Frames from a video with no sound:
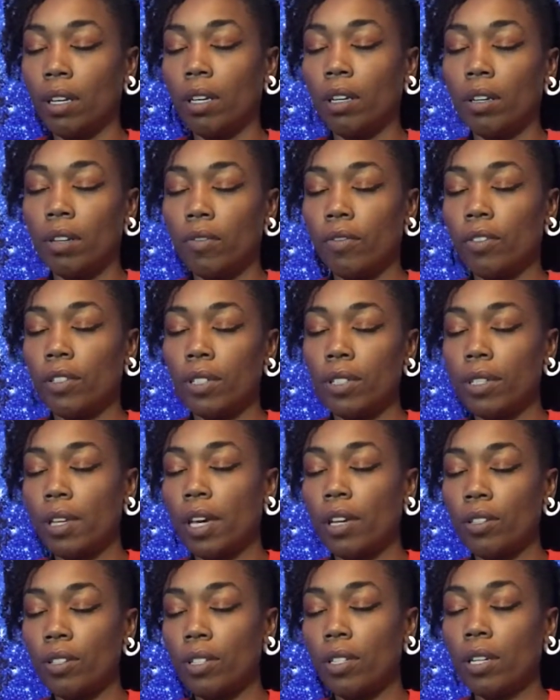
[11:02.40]
for
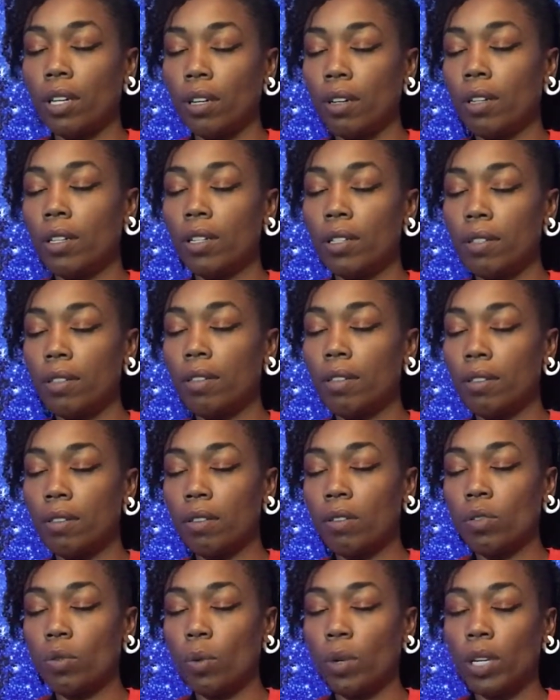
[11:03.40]
Sagittarius
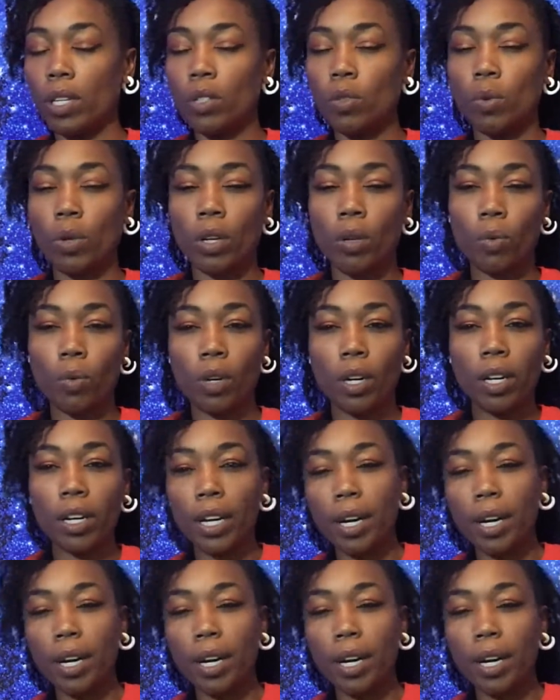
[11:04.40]
season 2021.